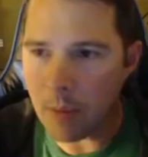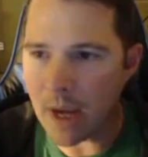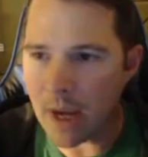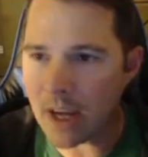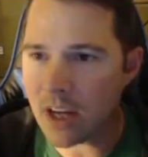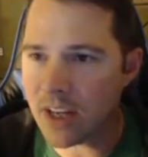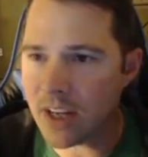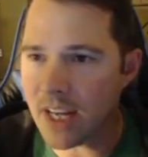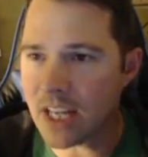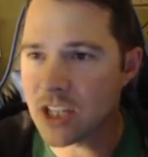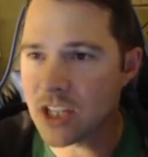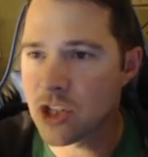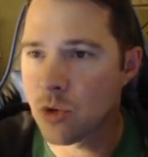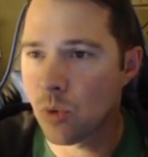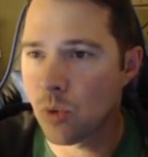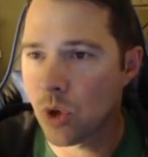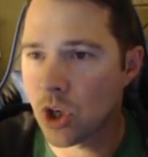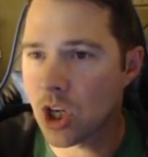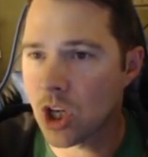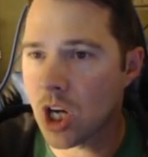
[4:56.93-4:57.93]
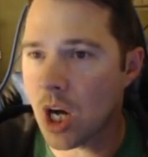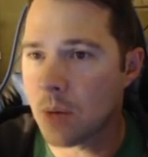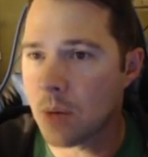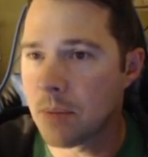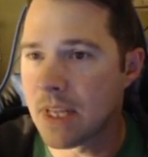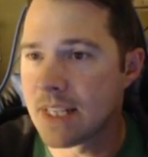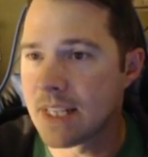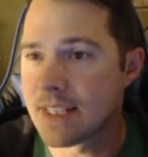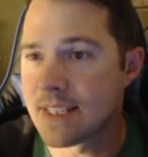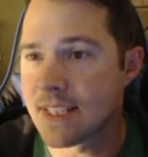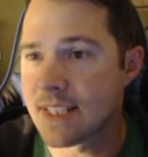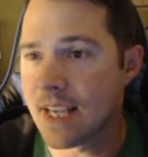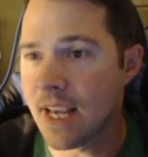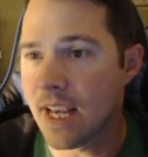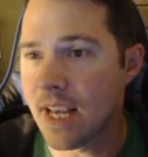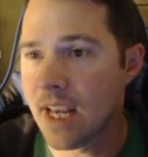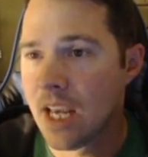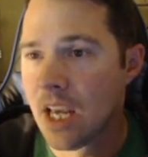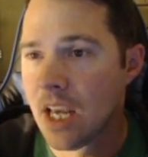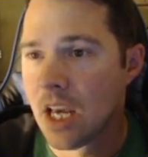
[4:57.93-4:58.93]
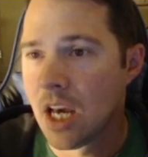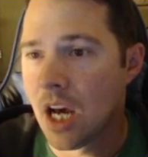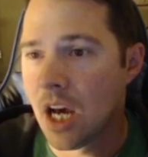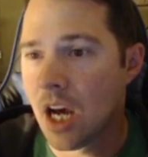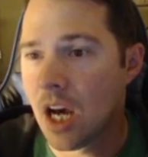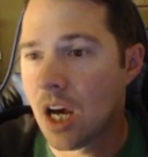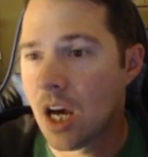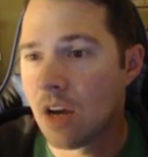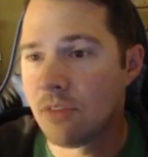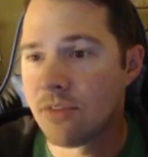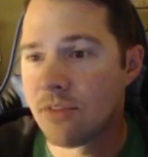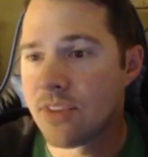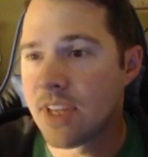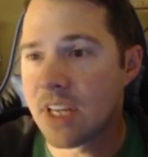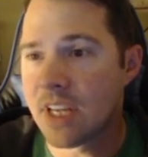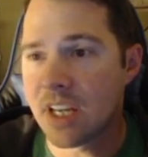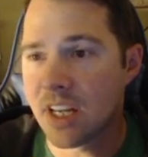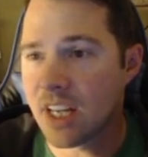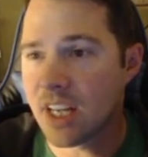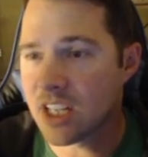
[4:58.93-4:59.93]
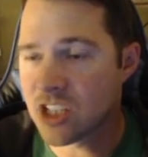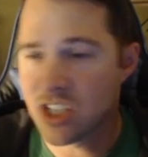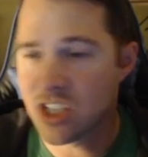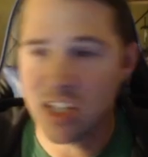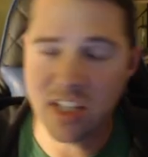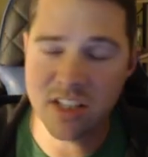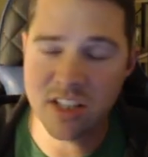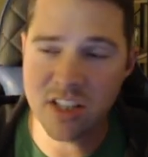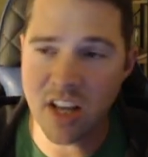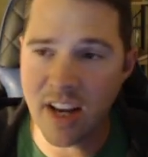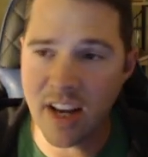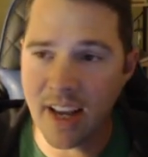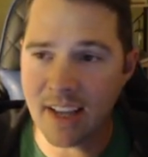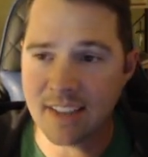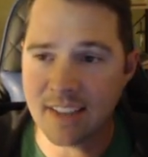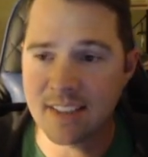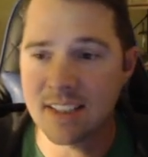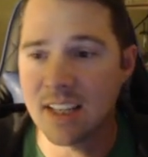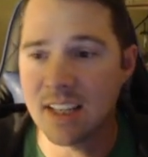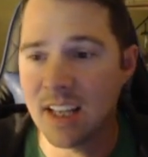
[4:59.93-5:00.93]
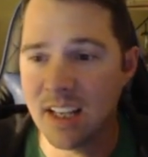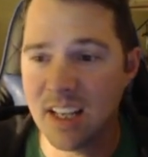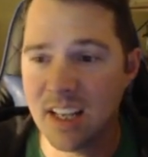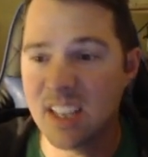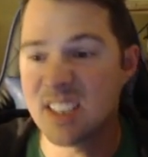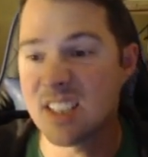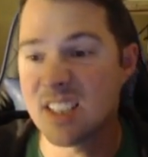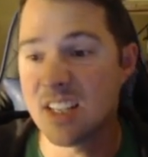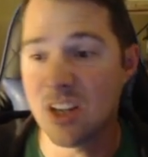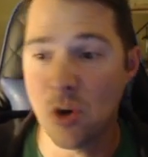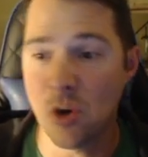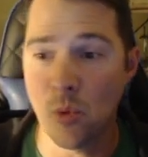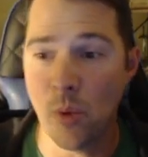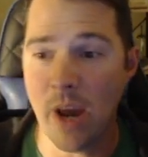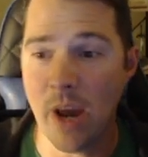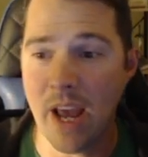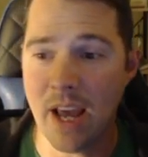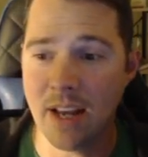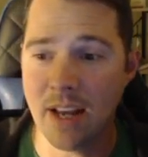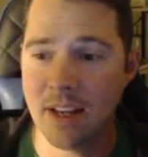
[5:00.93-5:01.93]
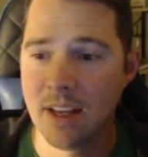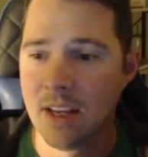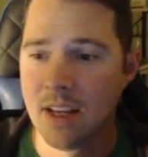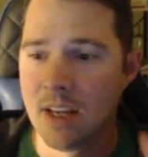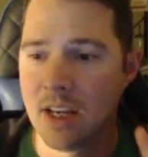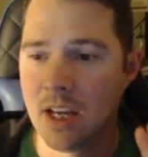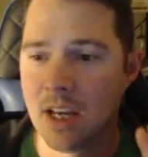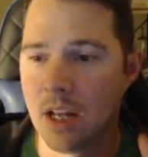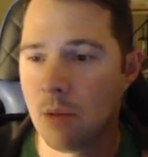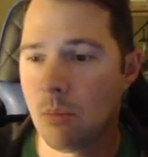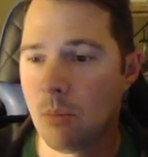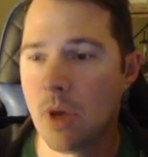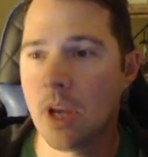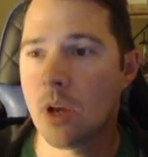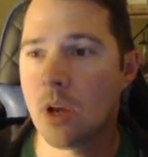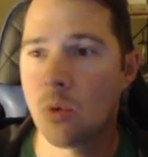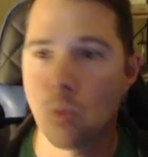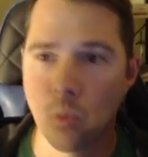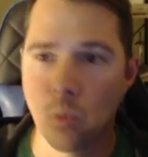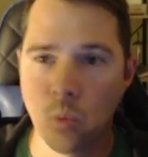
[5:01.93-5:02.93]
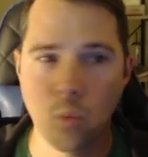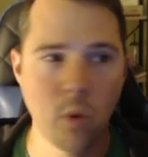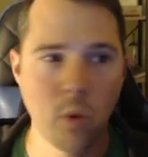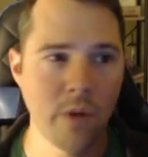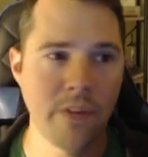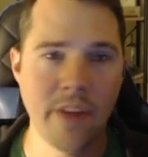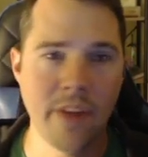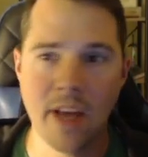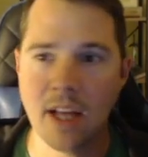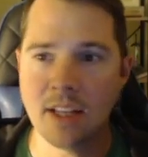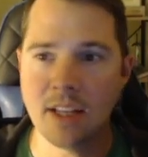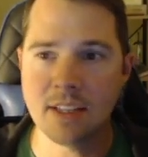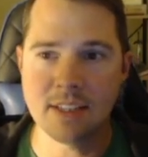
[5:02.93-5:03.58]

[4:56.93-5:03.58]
connection will come and say the connection is not excellent, it's in the red, and I'm like, what the hell is